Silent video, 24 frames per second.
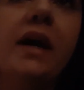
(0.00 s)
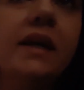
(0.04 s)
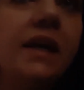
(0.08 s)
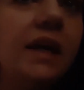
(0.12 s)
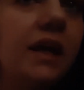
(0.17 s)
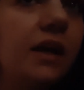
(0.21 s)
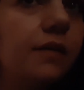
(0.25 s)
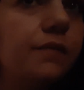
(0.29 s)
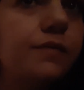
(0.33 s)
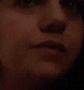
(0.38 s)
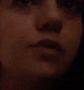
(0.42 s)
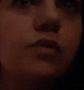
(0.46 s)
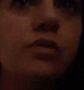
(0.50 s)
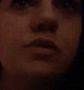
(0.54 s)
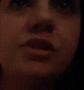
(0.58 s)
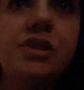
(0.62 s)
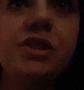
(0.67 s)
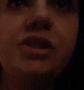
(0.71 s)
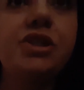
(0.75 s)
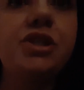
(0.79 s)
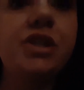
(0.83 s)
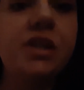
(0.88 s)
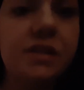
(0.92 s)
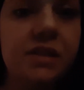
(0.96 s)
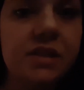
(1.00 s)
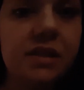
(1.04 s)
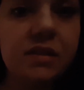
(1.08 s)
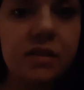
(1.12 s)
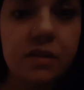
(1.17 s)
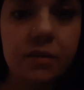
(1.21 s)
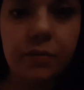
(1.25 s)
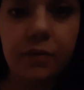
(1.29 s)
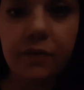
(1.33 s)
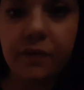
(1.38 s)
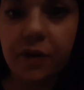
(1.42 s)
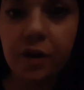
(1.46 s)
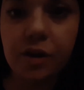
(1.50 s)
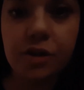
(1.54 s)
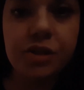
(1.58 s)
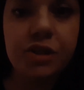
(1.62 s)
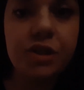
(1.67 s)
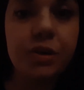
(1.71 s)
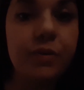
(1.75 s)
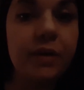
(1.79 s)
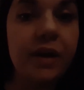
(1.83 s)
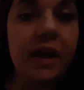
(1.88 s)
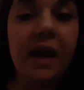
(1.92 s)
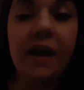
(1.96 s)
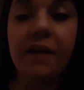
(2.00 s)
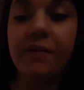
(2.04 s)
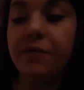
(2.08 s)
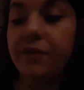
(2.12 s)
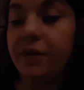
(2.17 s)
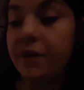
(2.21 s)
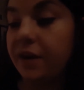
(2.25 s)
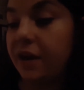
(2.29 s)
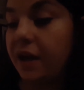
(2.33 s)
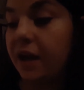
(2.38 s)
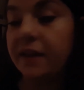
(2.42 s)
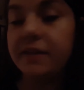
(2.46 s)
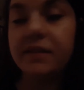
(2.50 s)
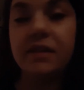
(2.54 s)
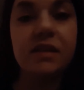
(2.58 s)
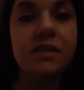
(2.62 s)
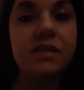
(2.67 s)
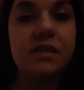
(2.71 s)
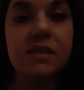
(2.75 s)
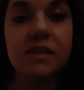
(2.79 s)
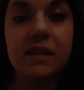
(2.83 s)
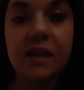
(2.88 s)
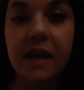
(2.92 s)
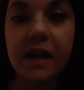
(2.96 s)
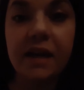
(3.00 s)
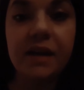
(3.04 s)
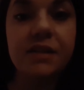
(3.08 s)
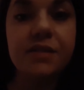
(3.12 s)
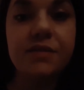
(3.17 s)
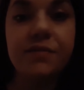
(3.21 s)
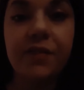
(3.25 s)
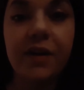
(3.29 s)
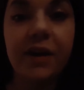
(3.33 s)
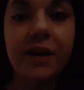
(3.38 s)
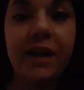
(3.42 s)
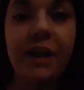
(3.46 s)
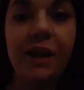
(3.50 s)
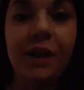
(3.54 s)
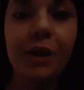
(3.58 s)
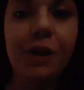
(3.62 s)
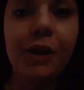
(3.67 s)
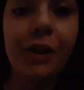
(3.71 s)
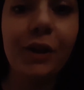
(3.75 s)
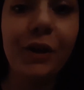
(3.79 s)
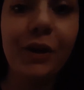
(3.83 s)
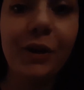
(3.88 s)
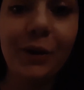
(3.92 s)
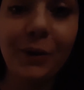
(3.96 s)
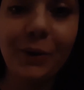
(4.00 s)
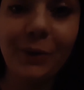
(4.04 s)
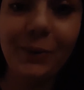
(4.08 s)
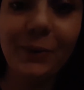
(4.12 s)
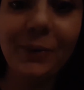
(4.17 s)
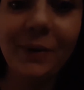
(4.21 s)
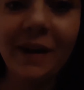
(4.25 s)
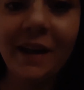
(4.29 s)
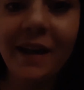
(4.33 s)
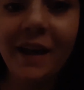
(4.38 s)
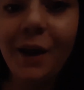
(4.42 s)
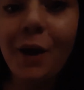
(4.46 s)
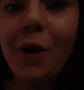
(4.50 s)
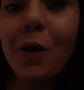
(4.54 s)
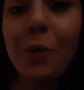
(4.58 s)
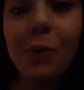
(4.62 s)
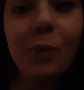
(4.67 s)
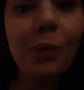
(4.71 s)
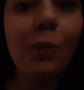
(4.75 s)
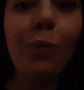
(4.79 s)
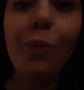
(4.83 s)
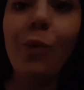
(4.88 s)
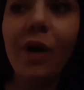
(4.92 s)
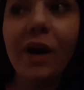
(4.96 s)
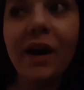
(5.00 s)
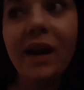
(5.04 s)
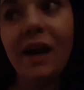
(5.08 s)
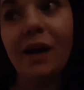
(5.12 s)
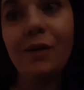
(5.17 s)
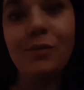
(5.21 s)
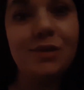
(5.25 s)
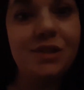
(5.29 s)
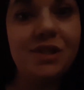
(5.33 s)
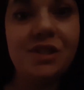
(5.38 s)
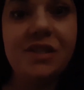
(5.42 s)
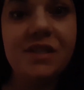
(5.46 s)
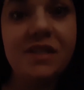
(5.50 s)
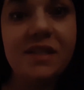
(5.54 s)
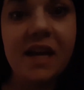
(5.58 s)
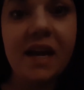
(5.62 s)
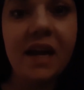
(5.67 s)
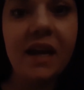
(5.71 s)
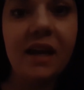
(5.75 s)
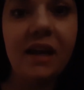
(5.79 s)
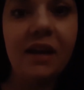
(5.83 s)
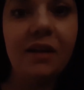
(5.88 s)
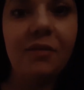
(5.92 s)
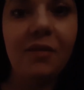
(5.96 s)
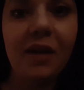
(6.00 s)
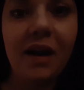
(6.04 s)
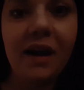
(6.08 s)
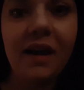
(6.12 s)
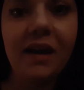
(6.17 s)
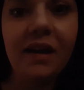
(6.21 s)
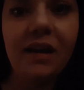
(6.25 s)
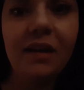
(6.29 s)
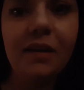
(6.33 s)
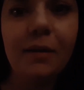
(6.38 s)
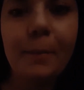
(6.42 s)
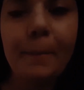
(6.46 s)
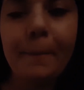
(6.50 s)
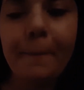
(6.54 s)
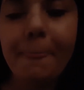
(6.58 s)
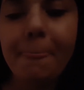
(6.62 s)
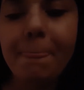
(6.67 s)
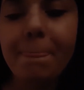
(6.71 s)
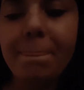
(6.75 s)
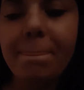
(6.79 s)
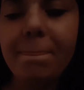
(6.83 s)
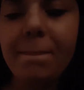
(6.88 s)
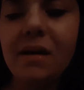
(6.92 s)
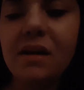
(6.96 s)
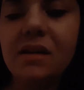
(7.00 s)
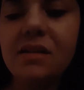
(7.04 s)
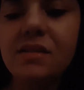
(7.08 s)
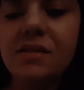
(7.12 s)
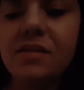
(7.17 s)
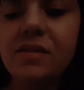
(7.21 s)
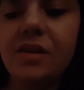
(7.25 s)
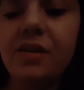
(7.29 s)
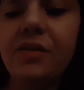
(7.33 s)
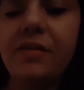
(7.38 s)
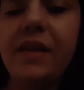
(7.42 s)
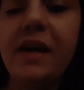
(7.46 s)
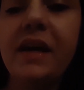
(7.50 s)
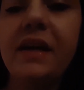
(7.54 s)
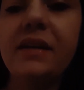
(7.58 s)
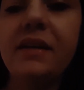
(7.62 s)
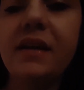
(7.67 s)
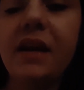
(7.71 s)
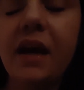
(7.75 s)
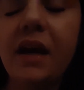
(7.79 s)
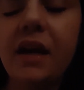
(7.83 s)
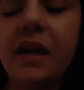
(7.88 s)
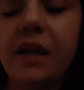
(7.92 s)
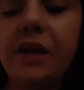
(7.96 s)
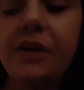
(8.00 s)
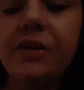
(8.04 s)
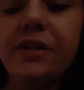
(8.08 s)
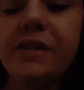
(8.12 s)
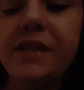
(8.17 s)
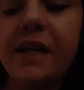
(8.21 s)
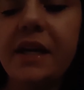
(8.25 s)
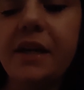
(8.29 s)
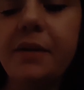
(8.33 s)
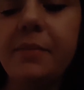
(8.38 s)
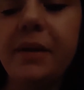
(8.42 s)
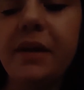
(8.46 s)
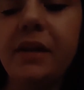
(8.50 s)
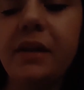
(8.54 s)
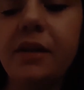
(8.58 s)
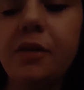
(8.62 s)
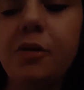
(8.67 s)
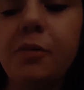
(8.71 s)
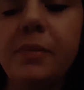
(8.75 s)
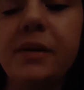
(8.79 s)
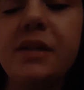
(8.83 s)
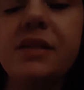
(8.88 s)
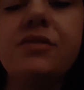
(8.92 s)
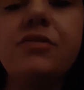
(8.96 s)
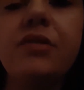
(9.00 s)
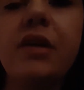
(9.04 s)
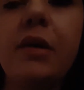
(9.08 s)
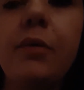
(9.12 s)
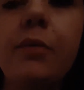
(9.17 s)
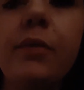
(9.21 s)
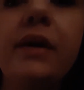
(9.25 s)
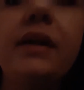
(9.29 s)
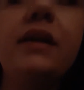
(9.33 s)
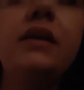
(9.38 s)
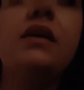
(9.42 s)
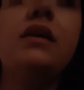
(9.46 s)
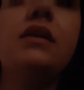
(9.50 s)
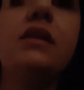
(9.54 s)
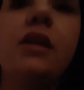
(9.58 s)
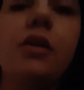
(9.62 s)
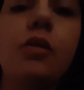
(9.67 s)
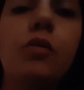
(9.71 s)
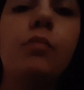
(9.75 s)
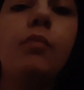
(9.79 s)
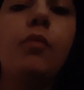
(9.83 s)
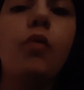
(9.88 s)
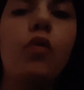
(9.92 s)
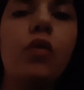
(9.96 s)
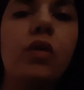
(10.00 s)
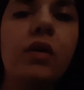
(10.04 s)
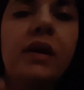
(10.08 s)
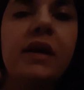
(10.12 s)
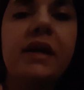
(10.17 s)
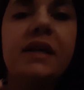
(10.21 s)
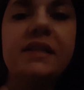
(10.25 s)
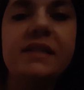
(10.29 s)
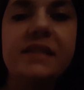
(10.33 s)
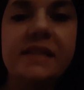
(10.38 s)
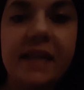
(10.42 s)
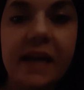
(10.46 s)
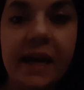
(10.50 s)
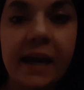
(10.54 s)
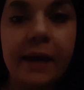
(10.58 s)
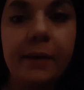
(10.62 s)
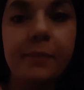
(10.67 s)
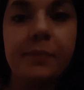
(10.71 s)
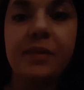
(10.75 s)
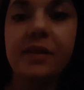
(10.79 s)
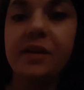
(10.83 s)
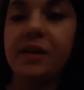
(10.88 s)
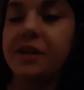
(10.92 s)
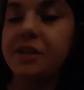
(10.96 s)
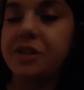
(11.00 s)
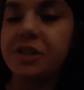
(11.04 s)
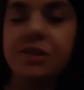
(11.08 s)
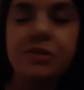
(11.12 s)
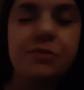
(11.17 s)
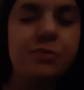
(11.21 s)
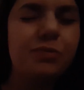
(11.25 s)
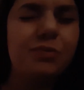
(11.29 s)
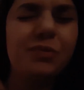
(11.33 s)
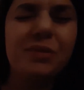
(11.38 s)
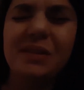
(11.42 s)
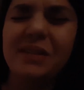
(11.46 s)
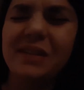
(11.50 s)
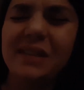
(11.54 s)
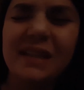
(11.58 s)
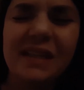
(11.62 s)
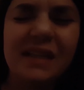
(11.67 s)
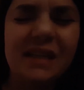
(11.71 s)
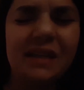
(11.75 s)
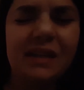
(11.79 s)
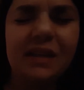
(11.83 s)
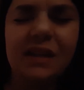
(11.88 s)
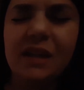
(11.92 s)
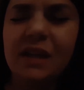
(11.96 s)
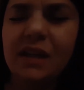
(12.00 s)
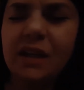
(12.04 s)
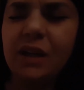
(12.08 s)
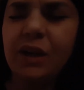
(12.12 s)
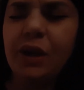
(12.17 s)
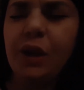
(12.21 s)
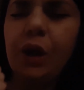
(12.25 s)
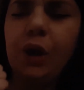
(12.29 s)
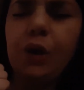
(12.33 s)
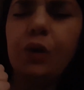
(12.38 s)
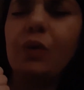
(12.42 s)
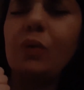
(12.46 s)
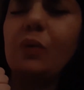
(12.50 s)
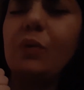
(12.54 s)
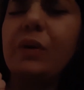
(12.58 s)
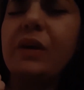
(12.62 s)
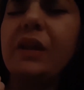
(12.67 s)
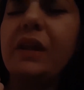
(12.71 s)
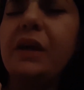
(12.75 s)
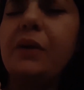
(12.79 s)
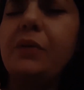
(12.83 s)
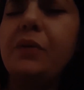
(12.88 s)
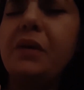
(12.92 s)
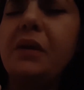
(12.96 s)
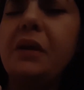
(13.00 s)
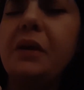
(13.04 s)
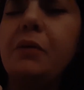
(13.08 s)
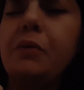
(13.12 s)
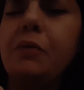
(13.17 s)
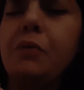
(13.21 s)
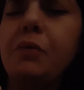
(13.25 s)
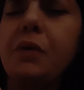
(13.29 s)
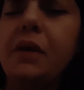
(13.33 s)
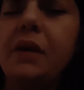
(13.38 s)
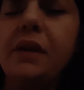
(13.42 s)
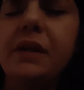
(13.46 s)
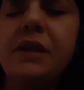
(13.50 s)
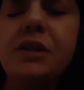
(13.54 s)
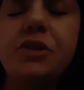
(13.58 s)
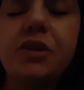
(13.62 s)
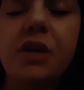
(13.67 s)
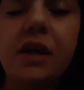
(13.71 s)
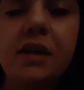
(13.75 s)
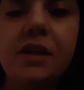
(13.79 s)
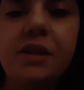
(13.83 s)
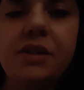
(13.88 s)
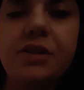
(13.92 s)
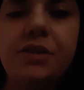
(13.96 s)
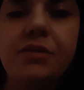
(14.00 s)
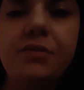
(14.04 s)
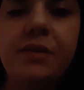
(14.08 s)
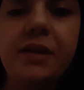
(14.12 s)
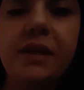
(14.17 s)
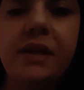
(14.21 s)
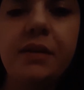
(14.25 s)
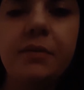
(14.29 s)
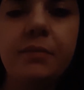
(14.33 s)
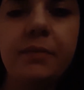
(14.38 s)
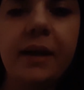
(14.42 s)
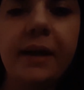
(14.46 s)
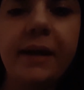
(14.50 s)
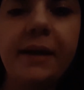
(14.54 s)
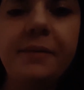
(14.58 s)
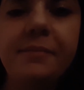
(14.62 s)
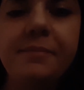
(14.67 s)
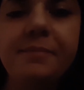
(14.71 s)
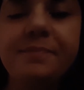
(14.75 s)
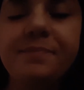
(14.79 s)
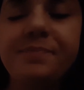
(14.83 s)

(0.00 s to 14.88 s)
King of Swords and Justice in reverse, you would have not the slightest fucking clue what I was just saying, right? So that kind of irritated me a little bit. So I went a little more in depth, and I just really, really, really, really tried to tune in, right?